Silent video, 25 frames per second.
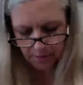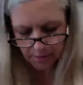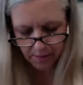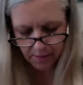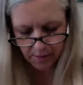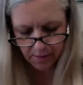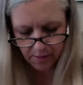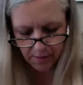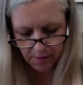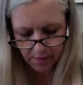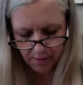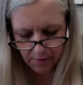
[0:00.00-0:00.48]

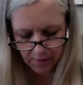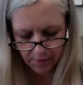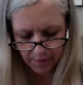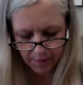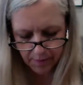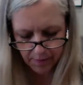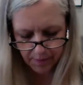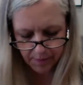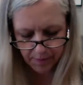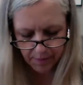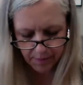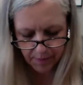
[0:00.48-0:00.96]

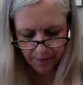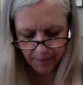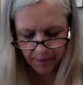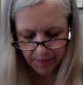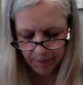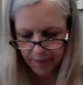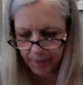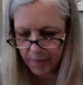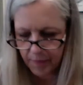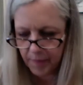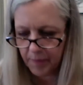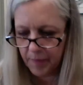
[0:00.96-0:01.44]

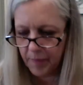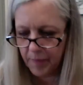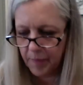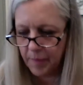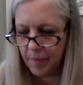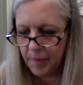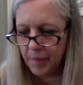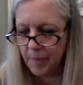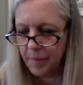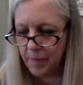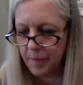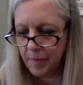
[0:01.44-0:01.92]

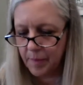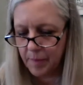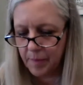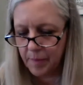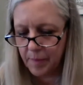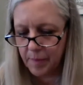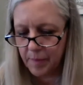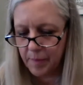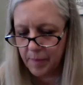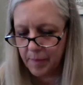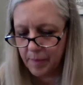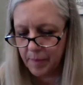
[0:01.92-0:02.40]

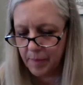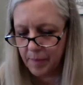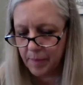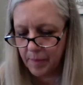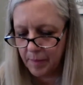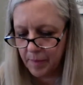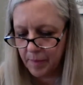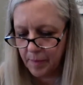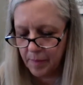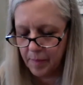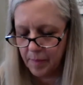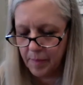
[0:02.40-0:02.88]

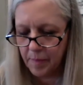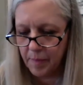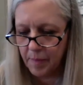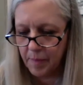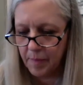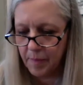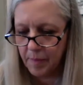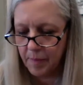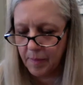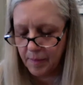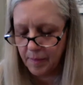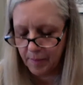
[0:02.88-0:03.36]

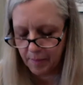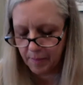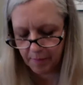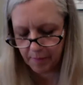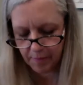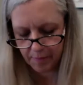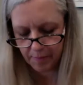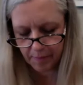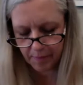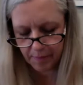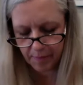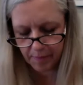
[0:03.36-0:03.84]

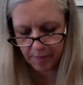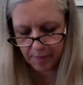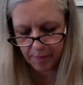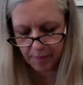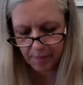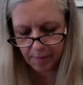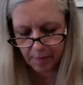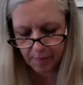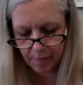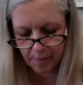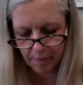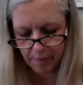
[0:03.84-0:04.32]

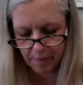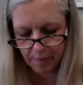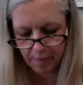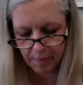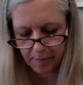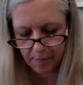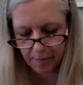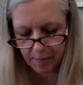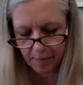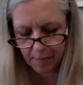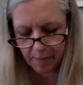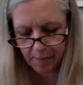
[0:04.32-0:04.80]

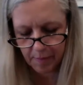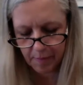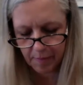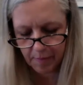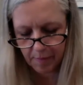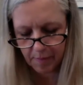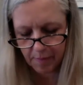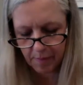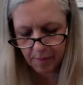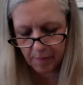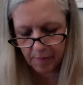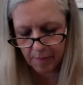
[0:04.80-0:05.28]

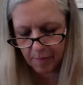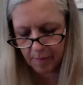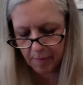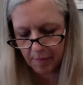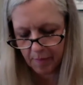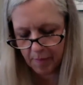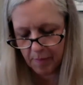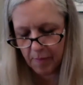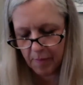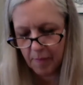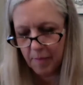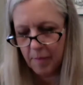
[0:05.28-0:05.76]

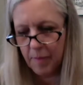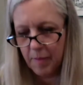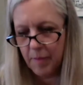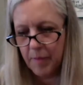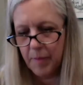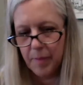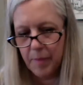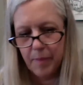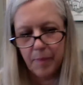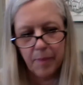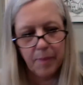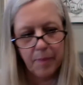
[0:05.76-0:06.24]

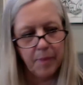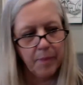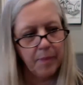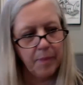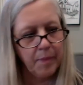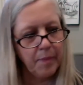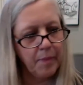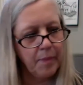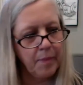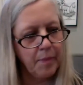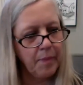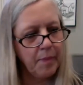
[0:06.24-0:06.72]

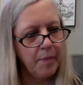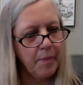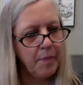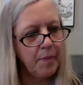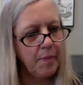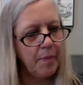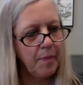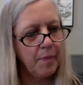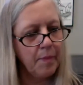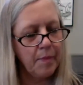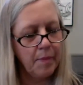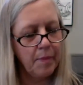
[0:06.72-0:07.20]

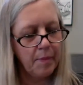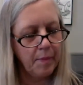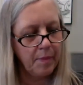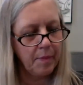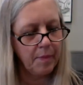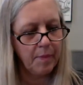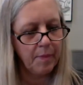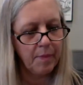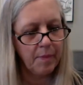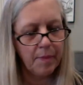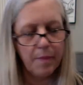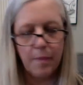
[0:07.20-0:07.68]

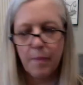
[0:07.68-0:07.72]
[no speech]